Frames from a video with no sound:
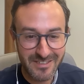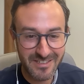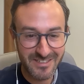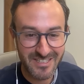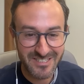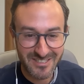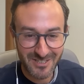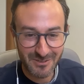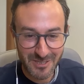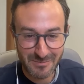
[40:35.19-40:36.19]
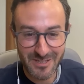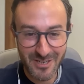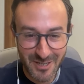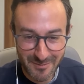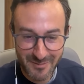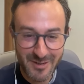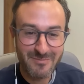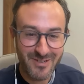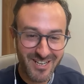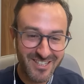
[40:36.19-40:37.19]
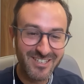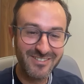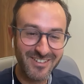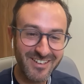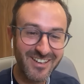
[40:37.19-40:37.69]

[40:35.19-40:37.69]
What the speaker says: and that's ultimately not going to be very productive.